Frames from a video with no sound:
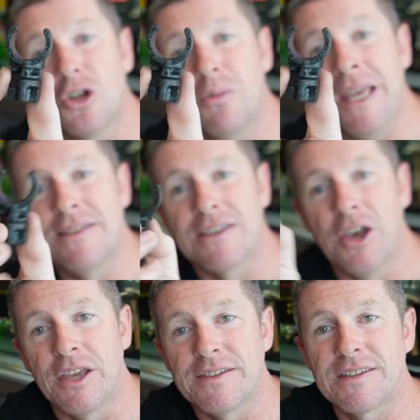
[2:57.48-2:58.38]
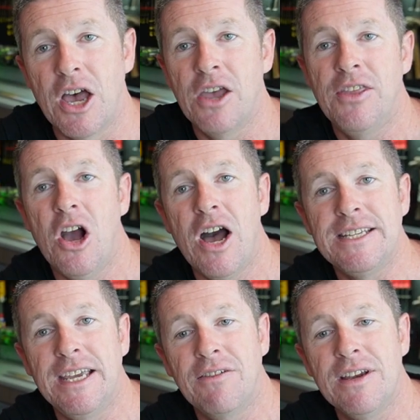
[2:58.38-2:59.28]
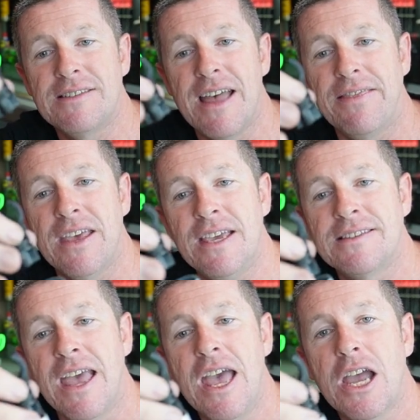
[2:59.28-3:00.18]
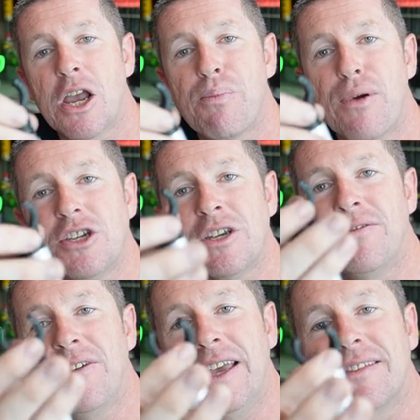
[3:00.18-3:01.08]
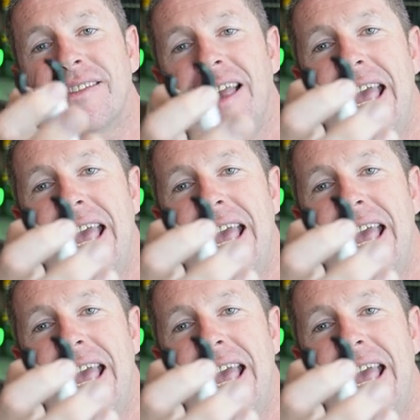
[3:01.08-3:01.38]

tube inserts. So the idea is that these compression fix